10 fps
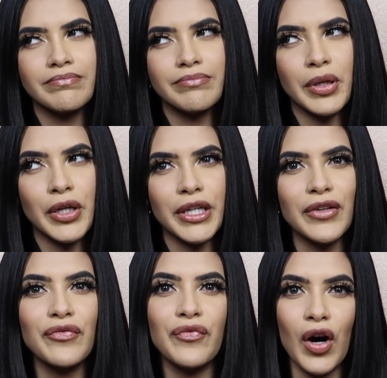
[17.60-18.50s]
pretty
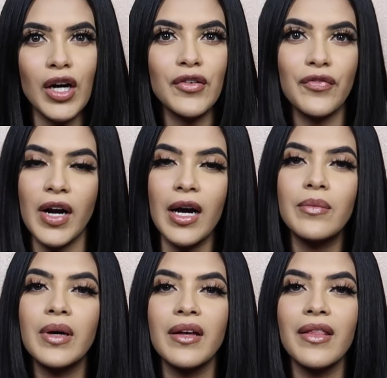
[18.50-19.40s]
far
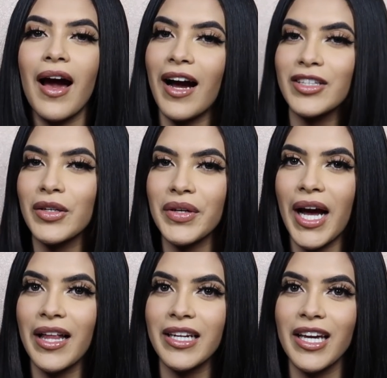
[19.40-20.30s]
from the actual
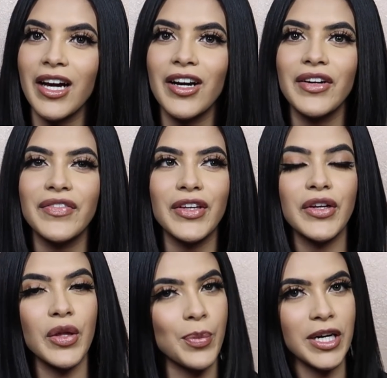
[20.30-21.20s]
reality of, you
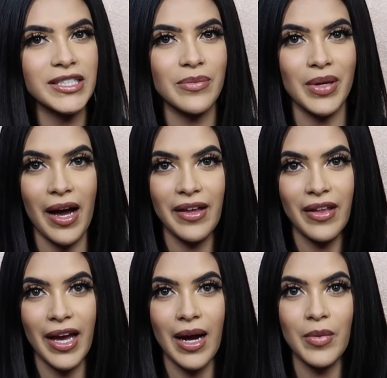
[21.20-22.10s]
know, the person behind
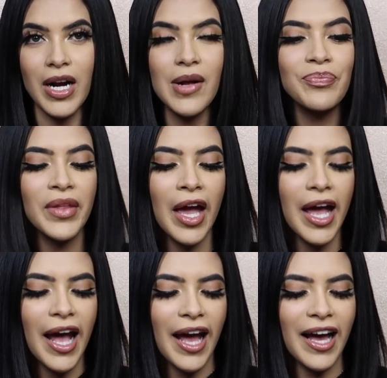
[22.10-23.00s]
the camera,
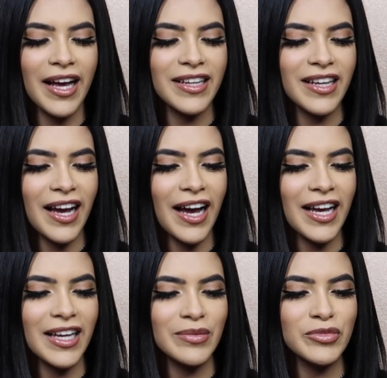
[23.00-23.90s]
and
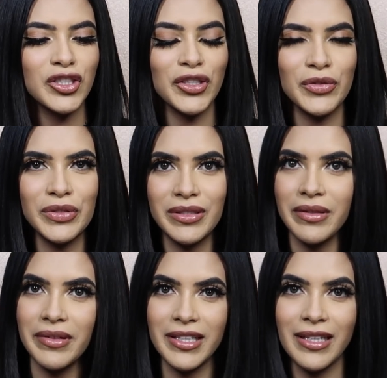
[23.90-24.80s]
I am juiced
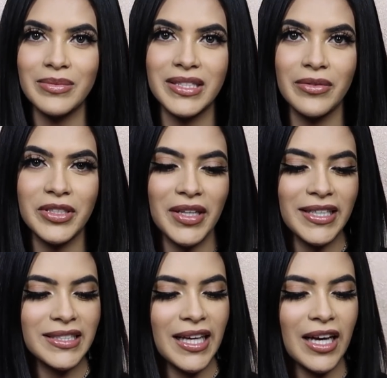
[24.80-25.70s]
to read them, see what you
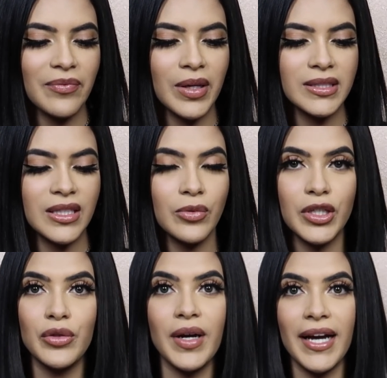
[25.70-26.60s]
guys think of me, see
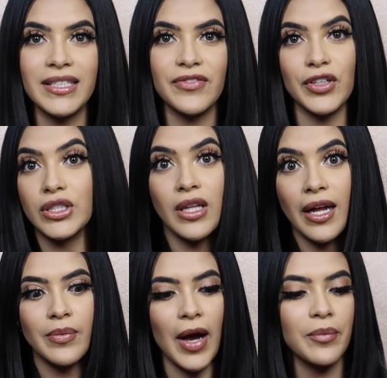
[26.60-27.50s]
what you guys first
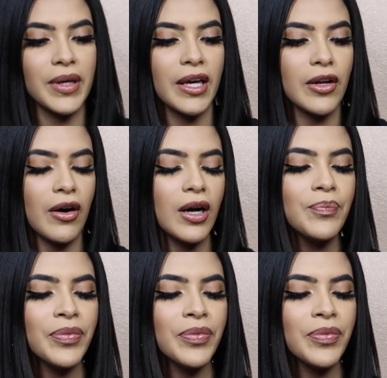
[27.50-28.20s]
thought about me and all.